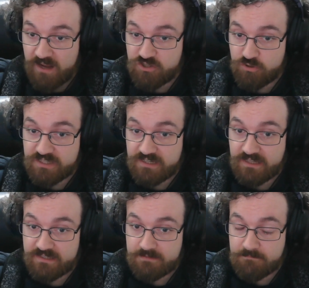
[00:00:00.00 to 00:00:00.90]
do think
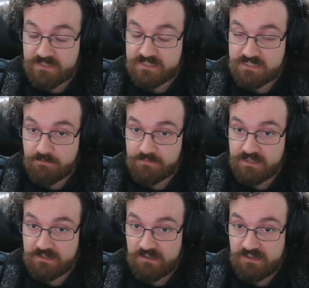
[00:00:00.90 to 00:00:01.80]
that this is something that
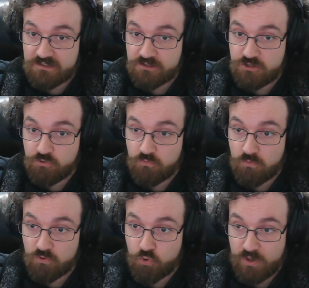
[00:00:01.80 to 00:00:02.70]
they need to do
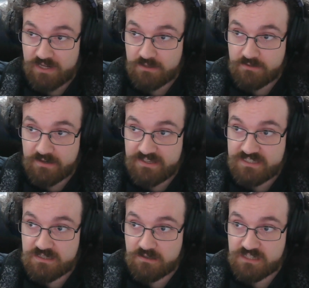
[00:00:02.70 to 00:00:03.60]
quickly. They need to
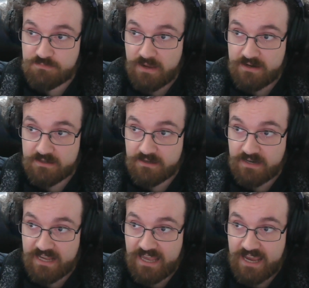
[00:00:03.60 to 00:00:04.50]
start expanding it.
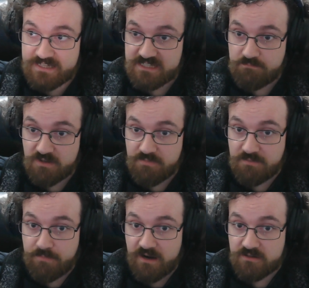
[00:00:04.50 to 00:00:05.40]
It can't simply be
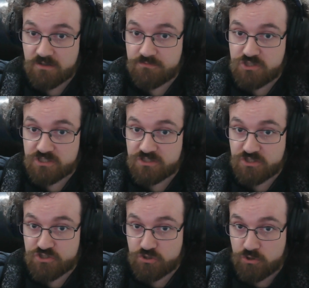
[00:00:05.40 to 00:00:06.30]
part of just the
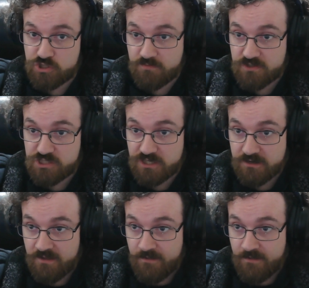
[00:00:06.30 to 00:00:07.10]
search function.